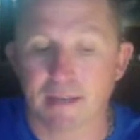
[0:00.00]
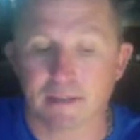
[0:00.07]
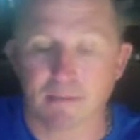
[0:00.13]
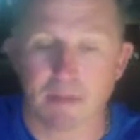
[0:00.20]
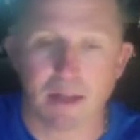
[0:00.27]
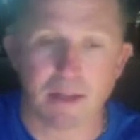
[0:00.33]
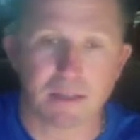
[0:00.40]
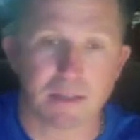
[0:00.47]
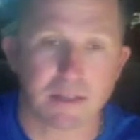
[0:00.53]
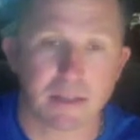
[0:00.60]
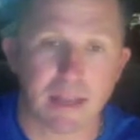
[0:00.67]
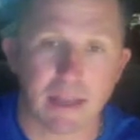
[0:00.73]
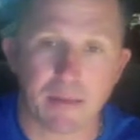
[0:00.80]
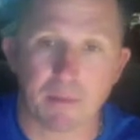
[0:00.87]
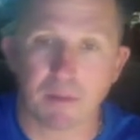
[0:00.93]
to match the
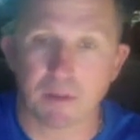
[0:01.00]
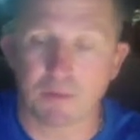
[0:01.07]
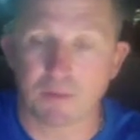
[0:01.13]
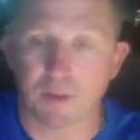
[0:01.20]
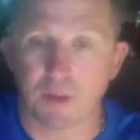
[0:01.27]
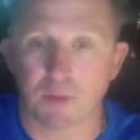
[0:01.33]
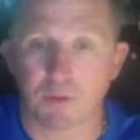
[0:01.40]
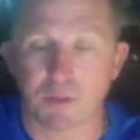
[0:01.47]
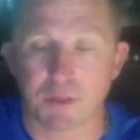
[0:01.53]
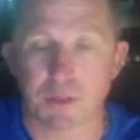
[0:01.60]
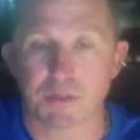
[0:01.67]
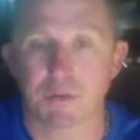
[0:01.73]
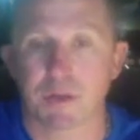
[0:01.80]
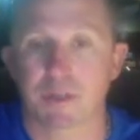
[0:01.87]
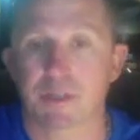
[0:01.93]
name on the vehicle
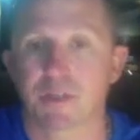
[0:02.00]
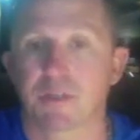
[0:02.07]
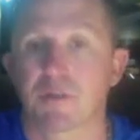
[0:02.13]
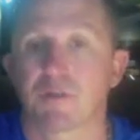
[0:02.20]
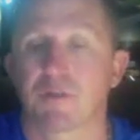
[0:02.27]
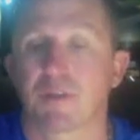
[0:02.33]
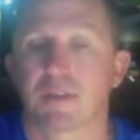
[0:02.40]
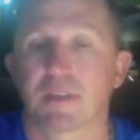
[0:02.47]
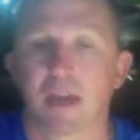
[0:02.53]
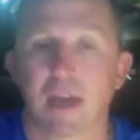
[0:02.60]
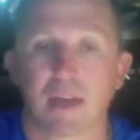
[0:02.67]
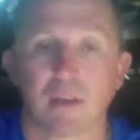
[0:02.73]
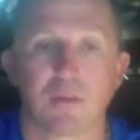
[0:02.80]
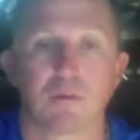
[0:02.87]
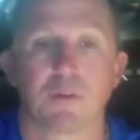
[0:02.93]
registration or the
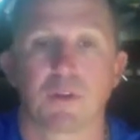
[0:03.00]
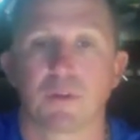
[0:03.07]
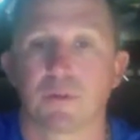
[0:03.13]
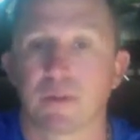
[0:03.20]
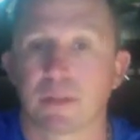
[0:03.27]
title or the green